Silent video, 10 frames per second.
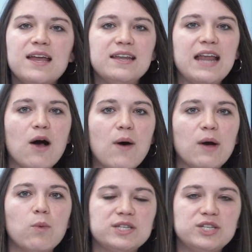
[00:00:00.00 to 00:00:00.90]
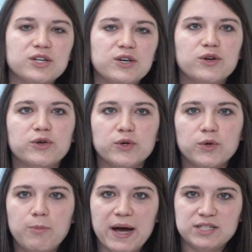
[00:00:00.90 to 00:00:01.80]
now I want to
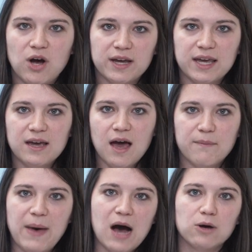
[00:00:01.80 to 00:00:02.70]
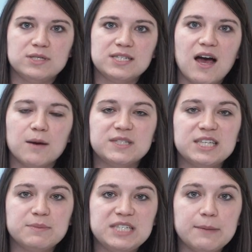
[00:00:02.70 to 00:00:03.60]
conclude by talking about
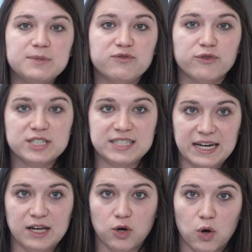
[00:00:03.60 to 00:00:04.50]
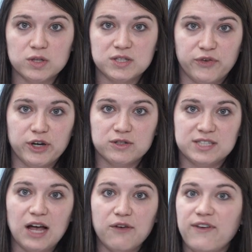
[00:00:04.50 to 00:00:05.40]
some tips for setting goals for
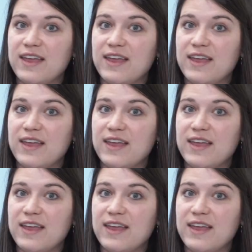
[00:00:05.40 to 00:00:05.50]
yourself,